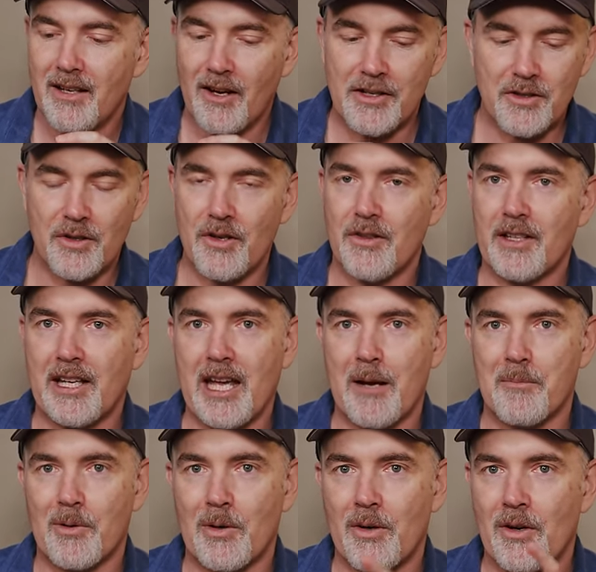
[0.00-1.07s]
I turned the
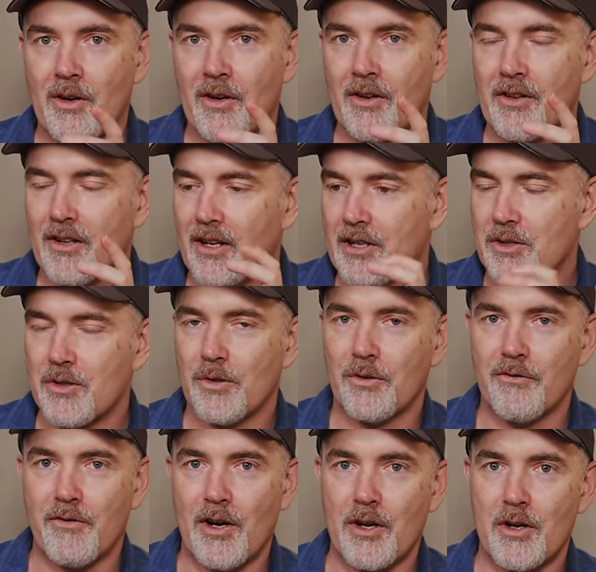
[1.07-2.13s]
camera on, I took
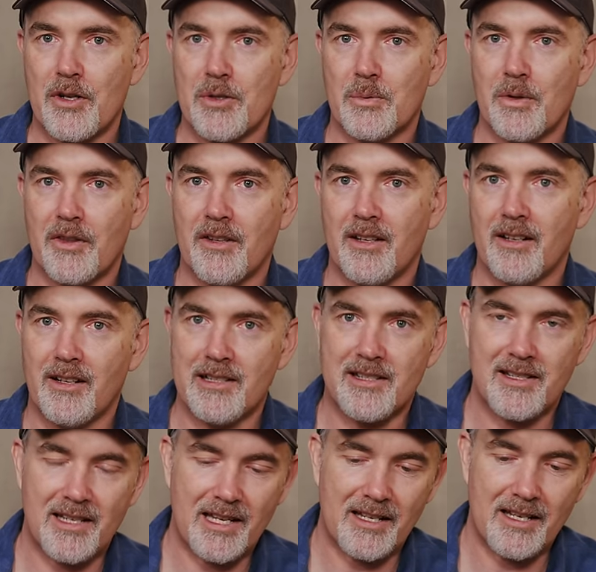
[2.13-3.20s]
photos with it, I
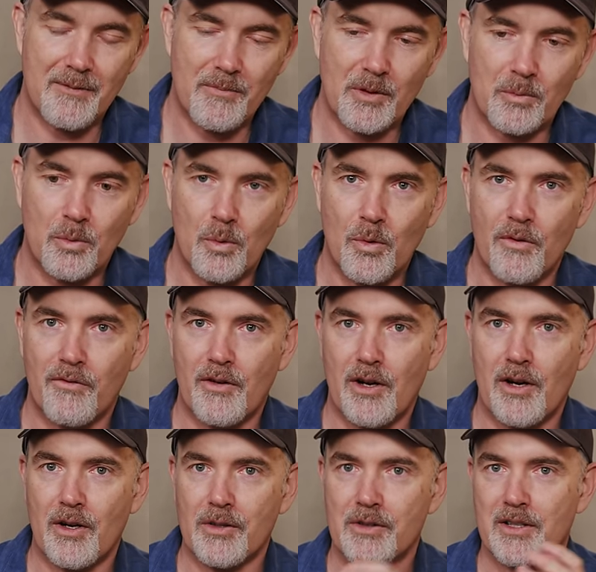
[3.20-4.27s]
sent him the raw
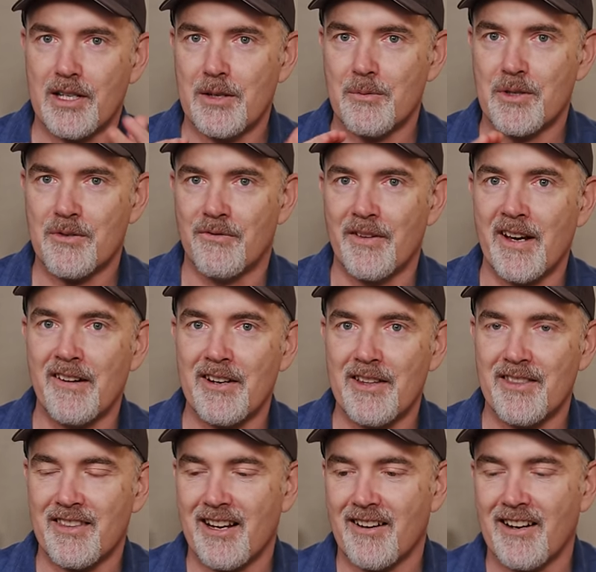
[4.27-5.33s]
files. He was very
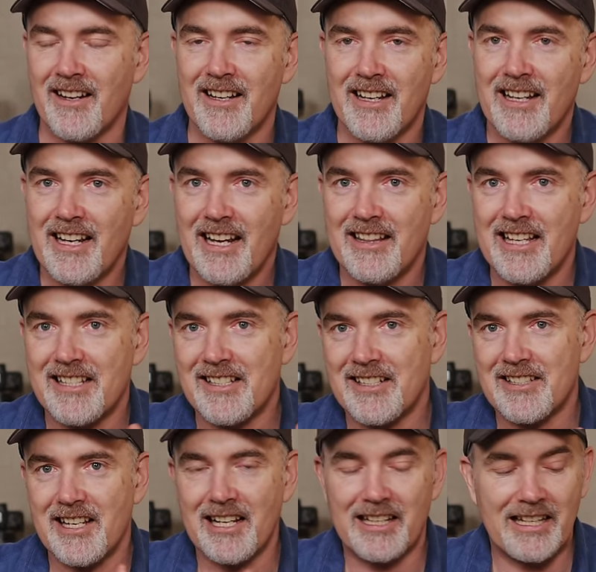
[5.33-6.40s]
thorough, and that's
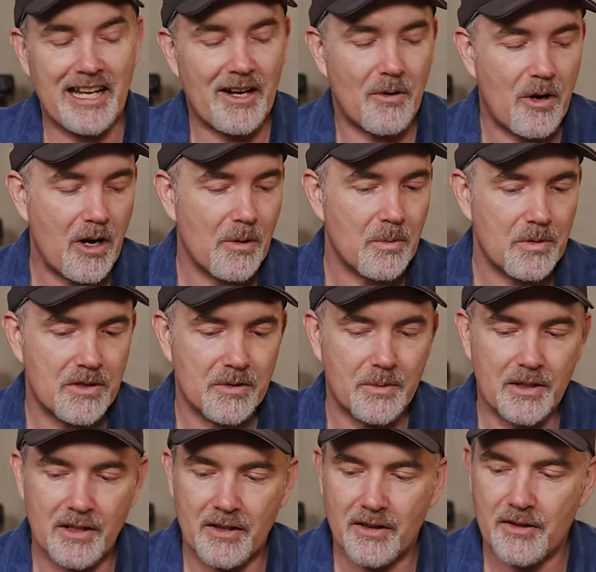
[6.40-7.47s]
exactly how I will do
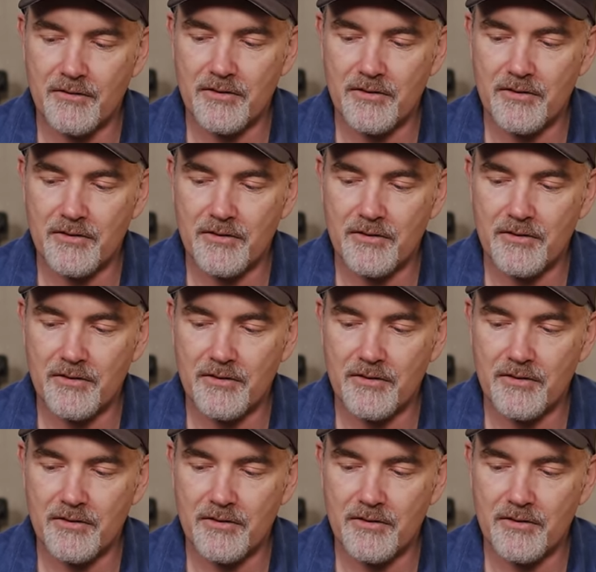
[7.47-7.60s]
it in the